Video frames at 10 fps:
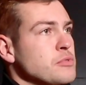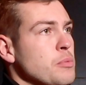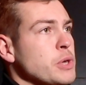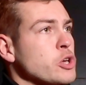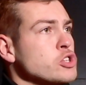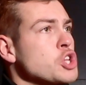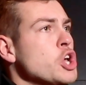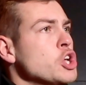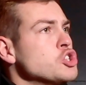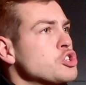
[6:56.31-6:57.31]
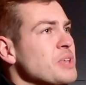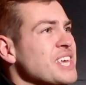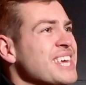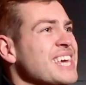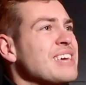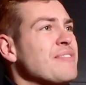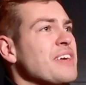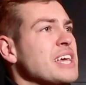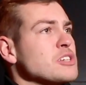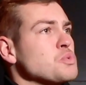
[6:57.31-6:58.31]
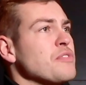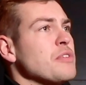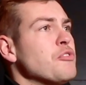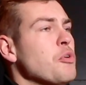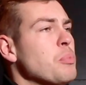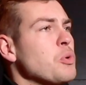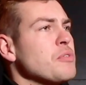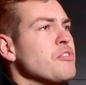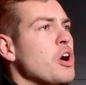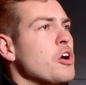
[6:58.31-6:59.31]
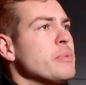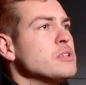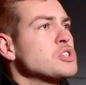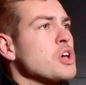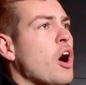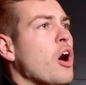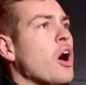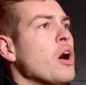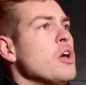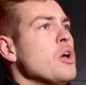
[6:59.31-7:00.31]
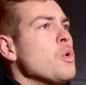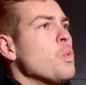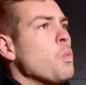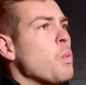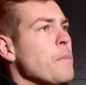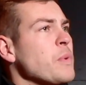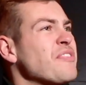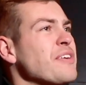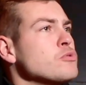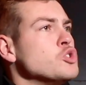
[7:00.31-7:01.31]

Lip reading: Because some of the key things within football environments are when we feel